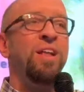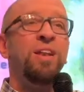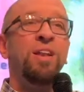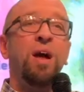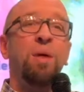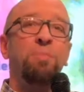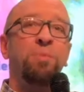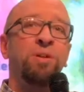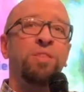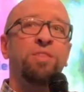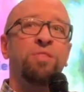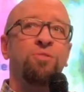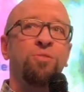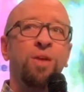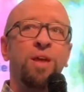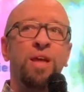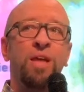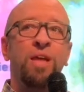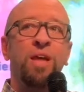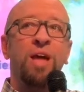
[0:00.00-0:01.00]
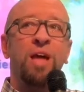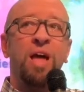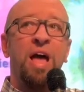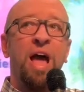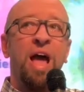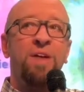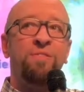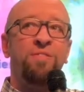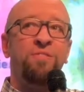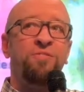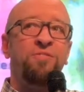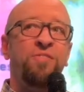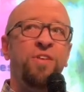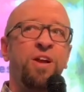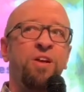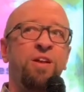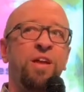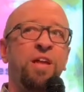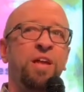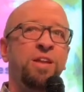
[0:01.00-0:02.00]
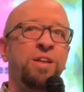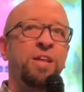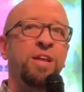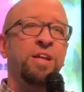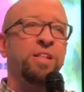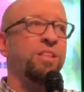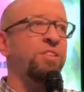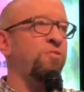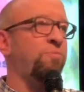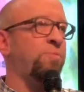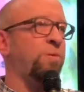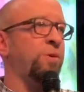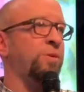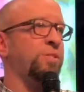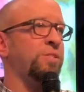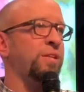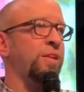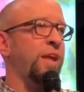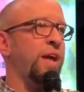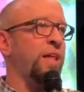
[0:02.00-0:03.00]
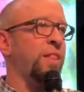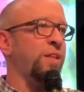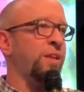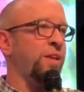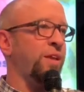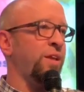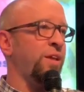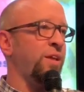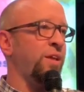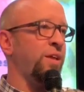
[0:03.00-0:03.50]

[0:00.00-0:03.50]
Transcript: Number three, I have a very addictive personality.